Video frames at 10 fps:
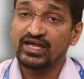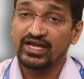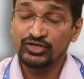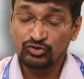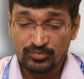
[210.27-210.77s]

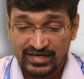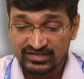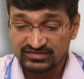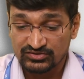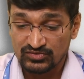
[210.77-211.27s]

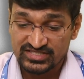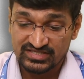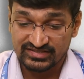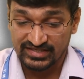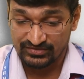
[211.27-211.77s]
enterohepatic
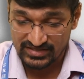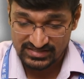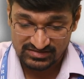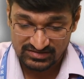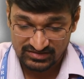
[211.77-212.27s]
circulation is
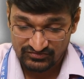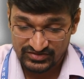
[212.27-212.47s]
increased,